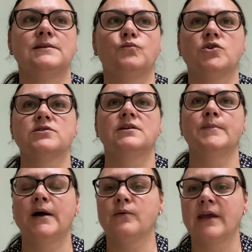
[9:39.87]
It wasn't
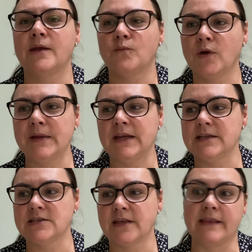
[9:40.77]
about getting women
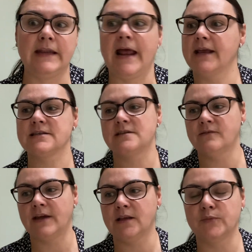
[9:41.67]
into the next
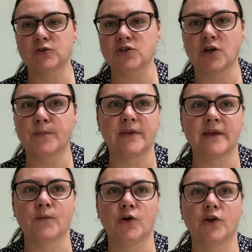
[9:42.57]
available job that
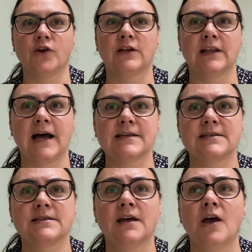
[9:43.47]
they weren't going to
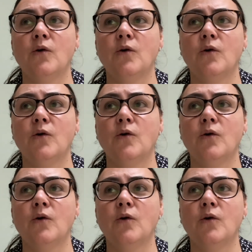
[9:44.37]
last.